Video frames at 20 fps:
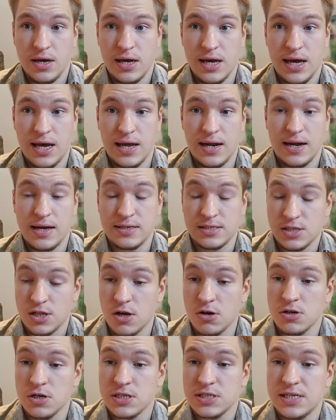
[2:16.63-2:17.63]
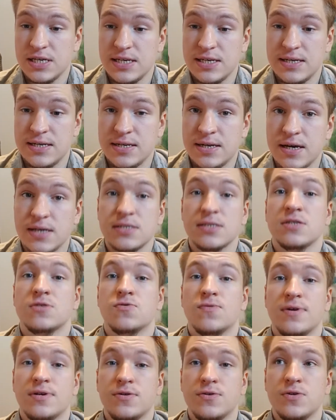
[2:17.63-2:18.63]
And as long as he doesn't
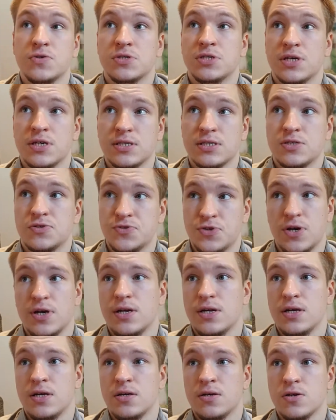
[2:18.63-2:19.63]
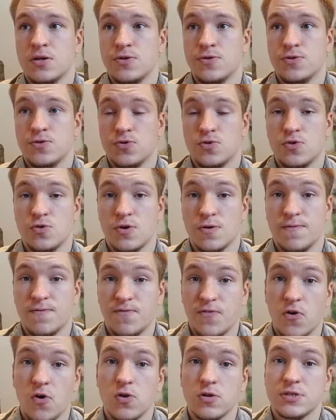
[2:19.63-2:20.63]
reduce his training due to a
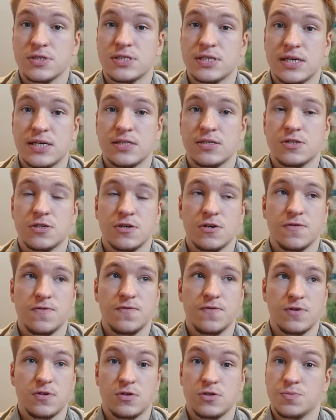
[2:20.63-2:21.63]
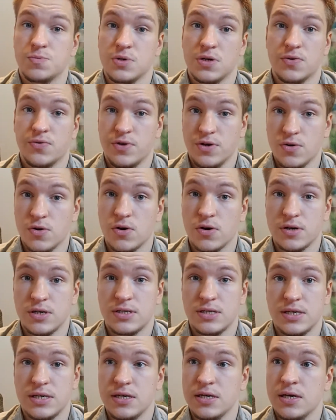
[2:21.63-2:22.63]
false sense of
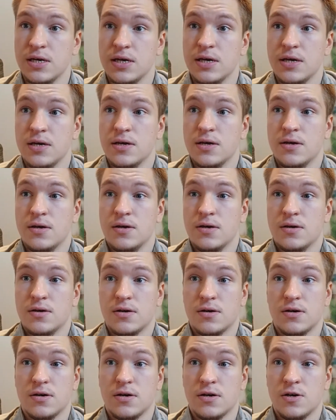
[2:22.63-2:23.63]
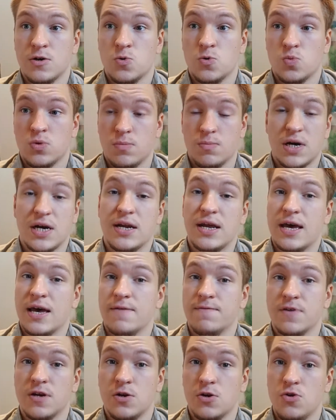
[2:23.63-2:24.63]
superiority, we might
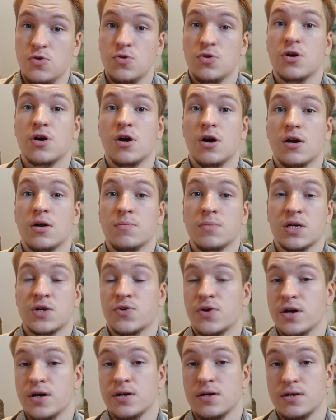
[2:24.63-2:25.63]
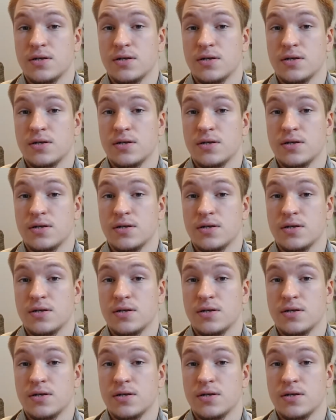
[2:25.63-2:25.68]
have a new Conor McGregor